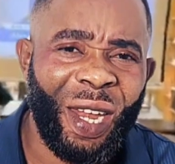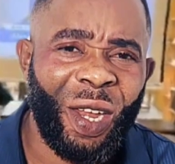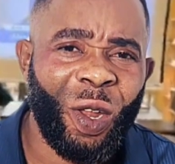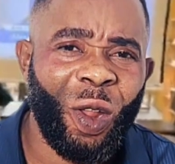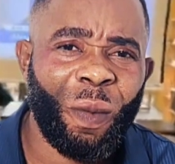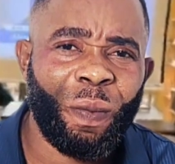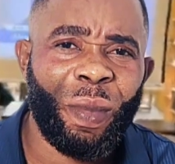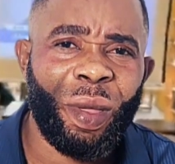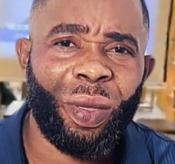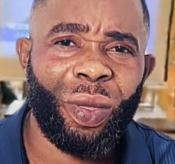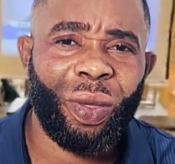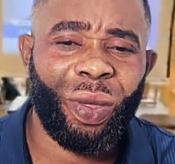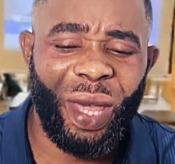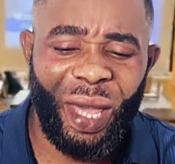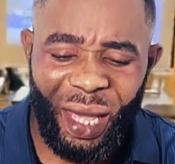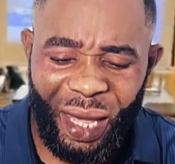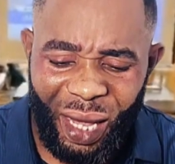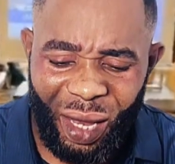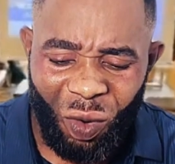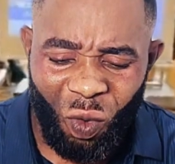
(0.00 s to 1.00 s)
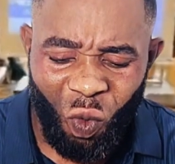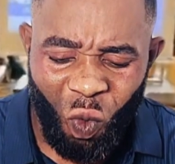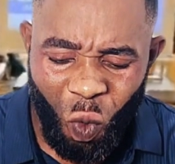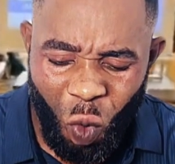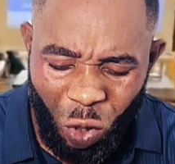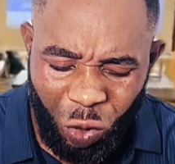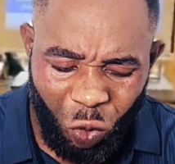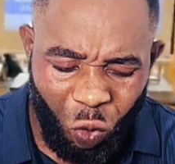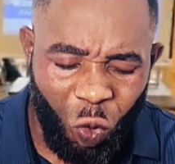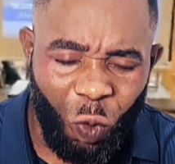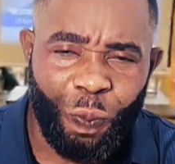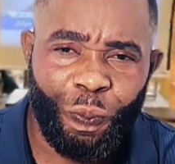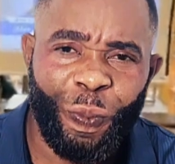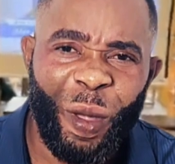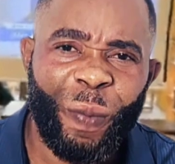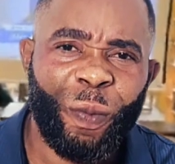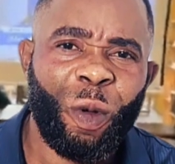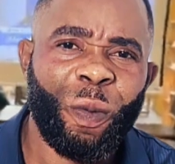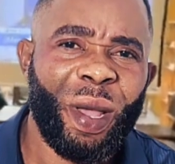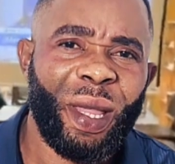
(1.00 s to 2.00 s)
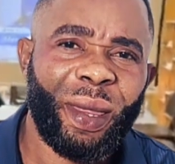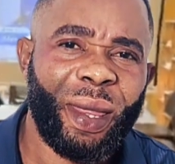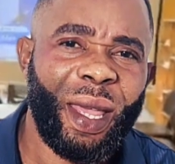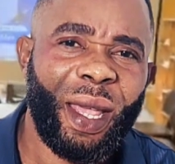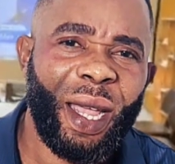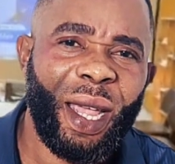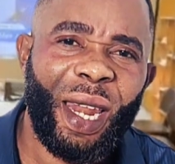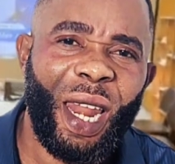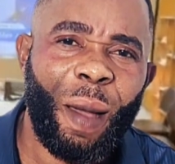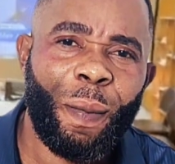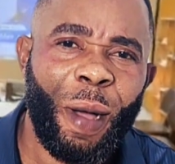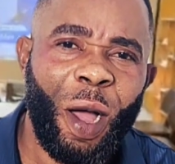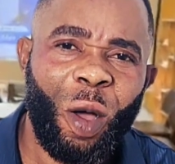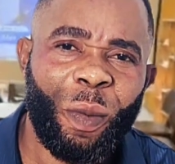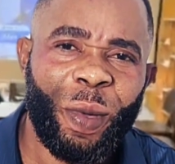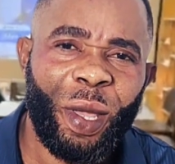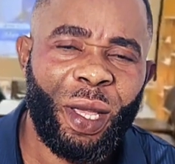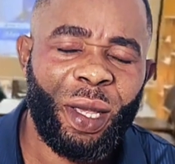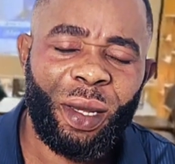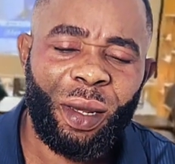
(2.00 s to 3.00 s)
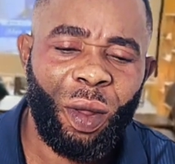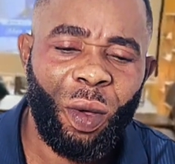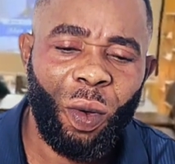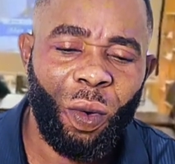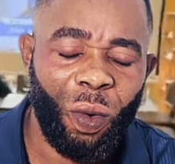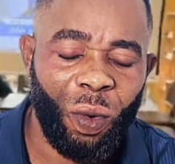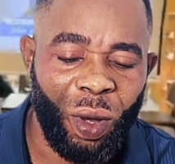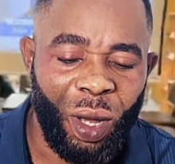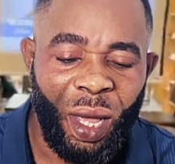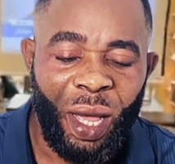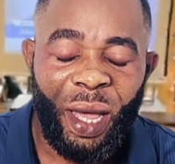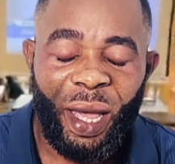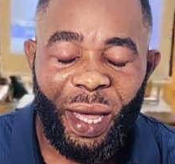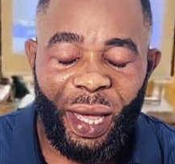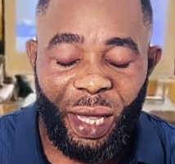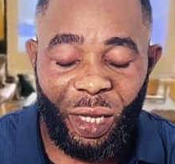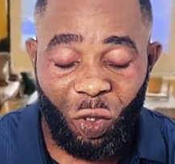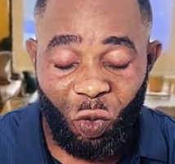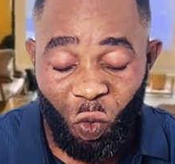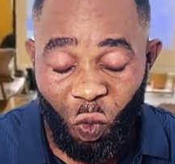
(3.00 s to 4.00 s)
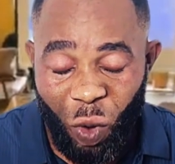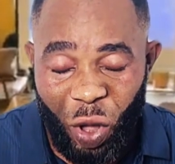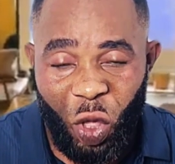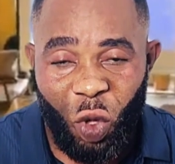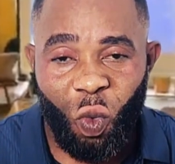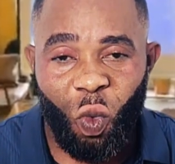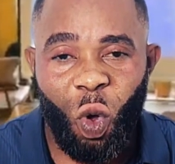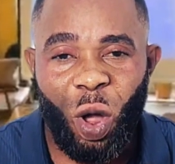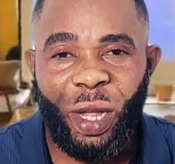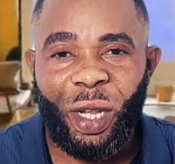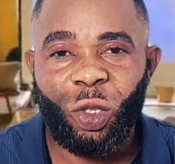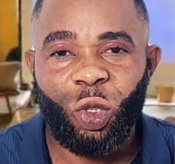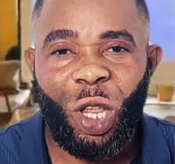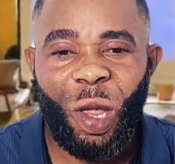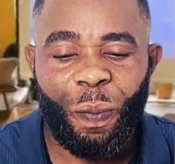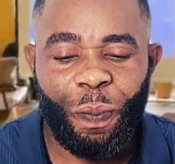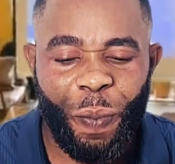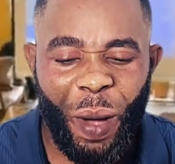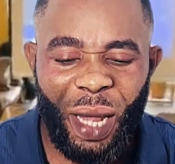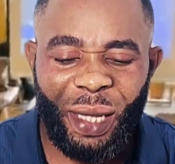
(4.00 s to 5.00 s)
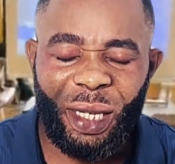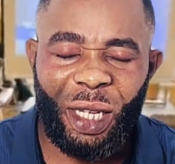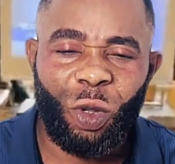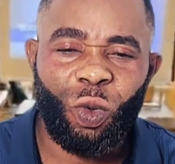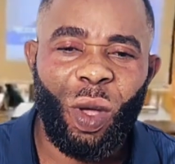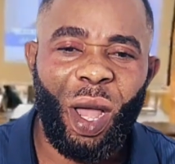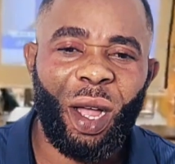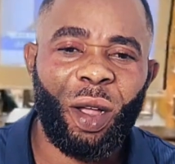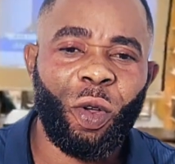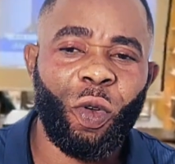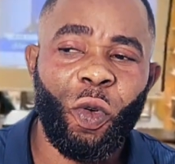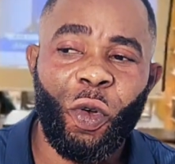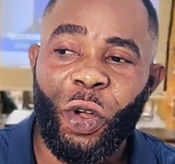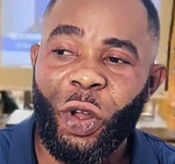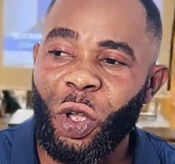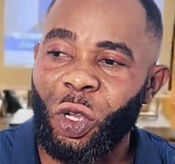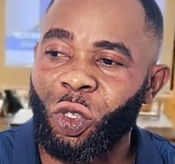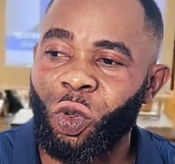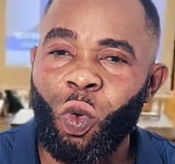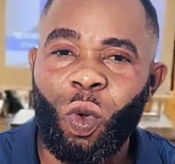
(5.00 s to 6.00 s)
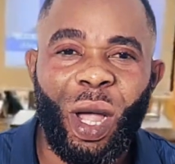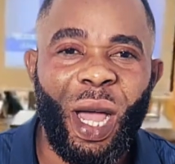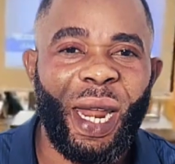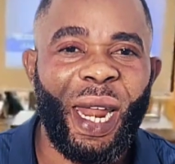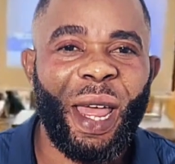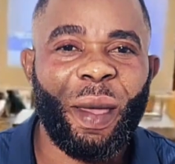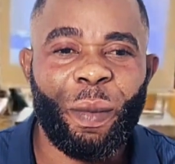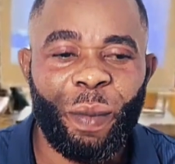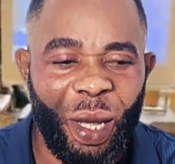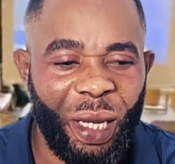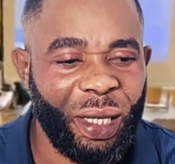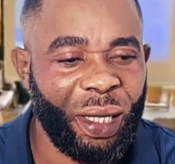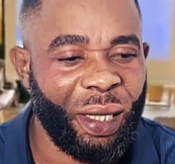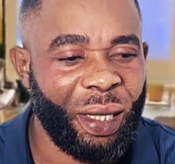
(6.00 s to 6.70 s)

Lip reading: not be thinking, what will people be thinking about me? No. It's when you walk into a party, you are curious, who can I meet?